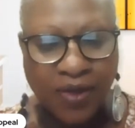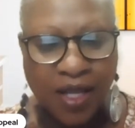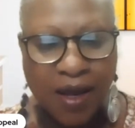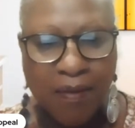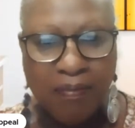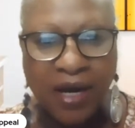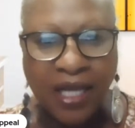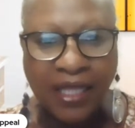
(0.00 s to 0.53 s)

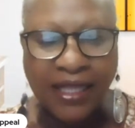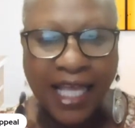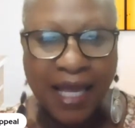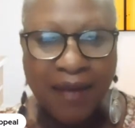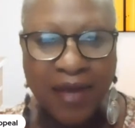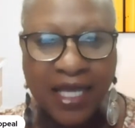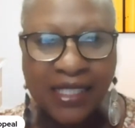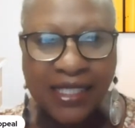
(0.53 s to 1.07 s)
but they
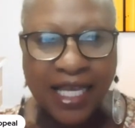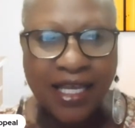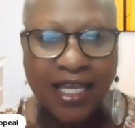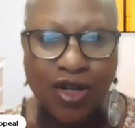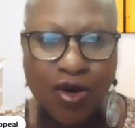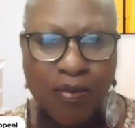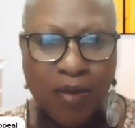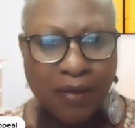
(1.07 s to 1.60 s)
may say,
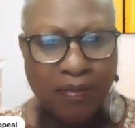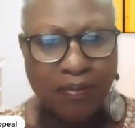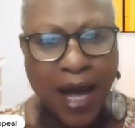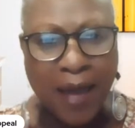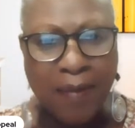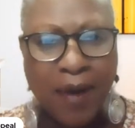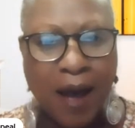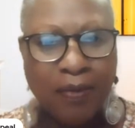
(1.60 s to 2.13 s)
but my
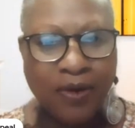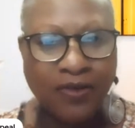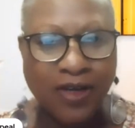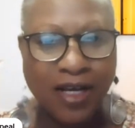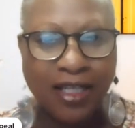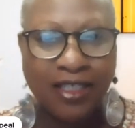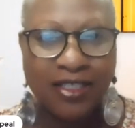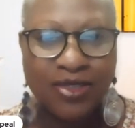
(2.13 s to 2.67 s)
pop of
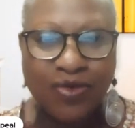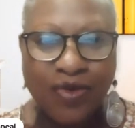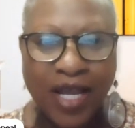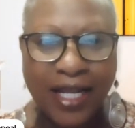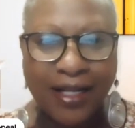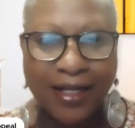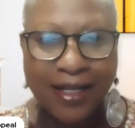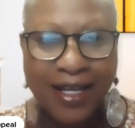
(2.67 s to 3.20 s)
color is
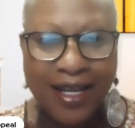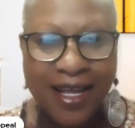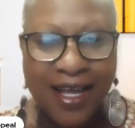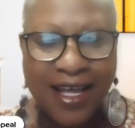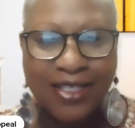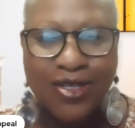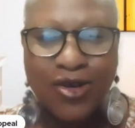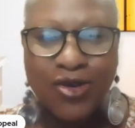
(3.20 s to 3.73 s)
red.
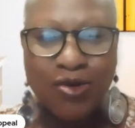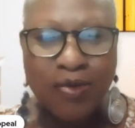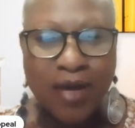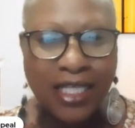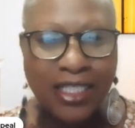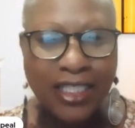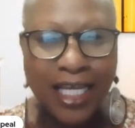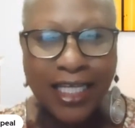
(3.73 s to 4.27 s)
So you may
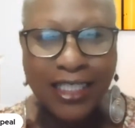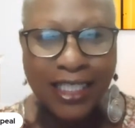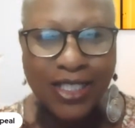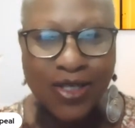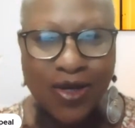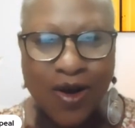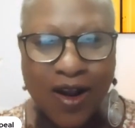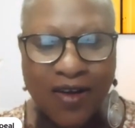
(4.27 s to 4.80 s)
change it
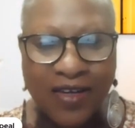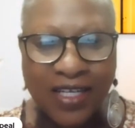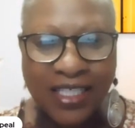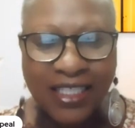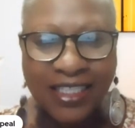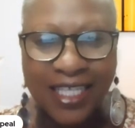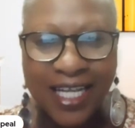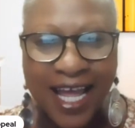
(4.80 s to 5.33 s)
to
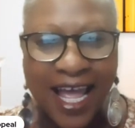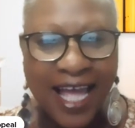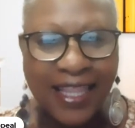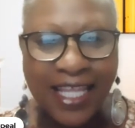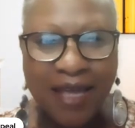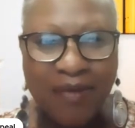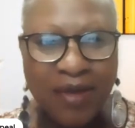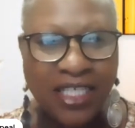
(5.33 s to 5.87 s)
orange and
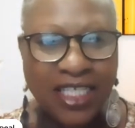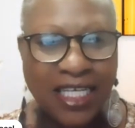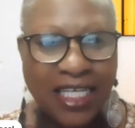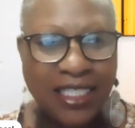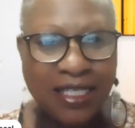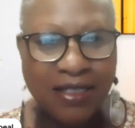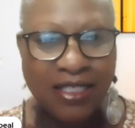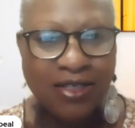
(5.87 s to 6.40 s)
they may change
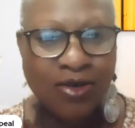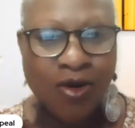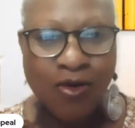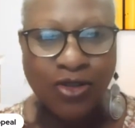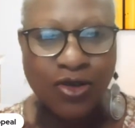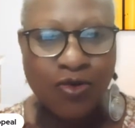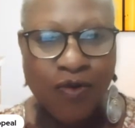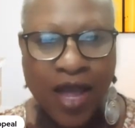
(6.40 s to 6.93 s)
it to
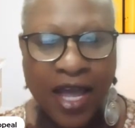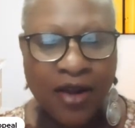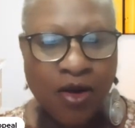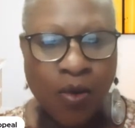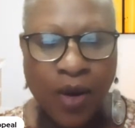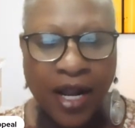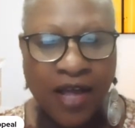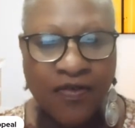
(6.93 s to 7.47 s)
red or
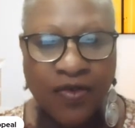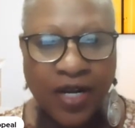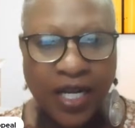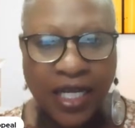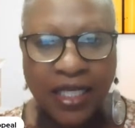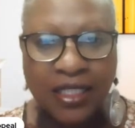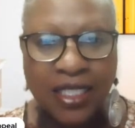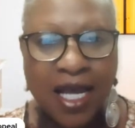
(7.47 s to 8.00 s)
whatever it
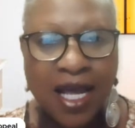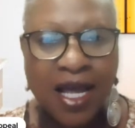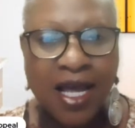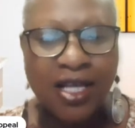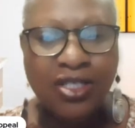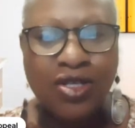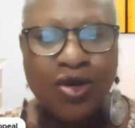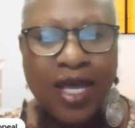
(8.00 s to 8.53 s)
is.
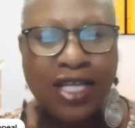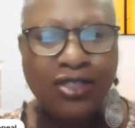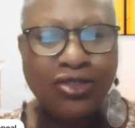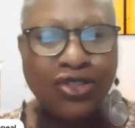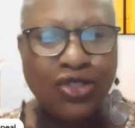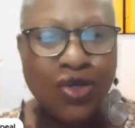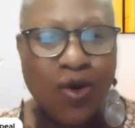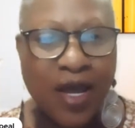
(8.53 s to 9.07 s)
So
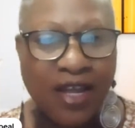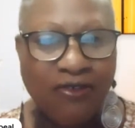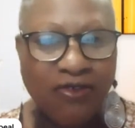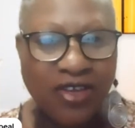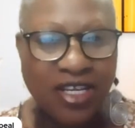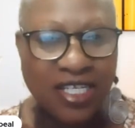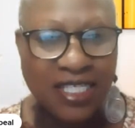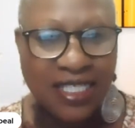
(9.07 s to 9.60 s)
enjoy it for
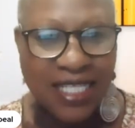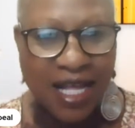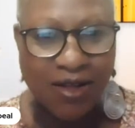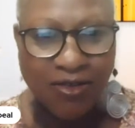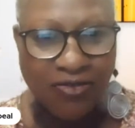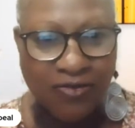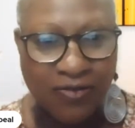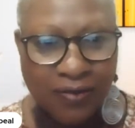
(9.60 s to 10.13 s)

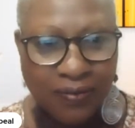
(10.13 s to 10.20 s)
yourself